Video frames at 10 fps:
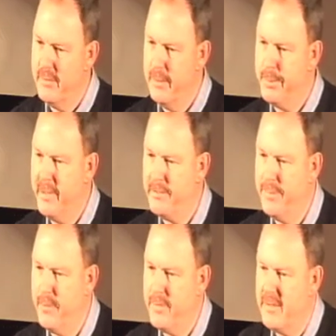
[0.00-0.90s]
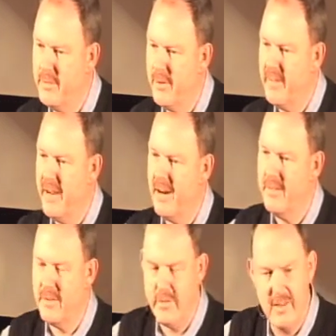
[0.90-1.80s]
in the police force in Northern
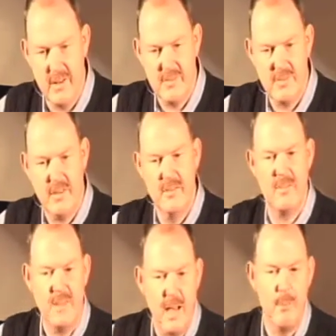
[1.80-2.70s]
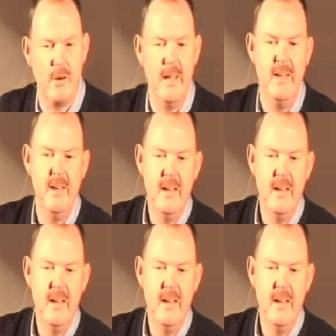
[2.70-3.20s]
Ireland, the Royal Ulster Constabulary.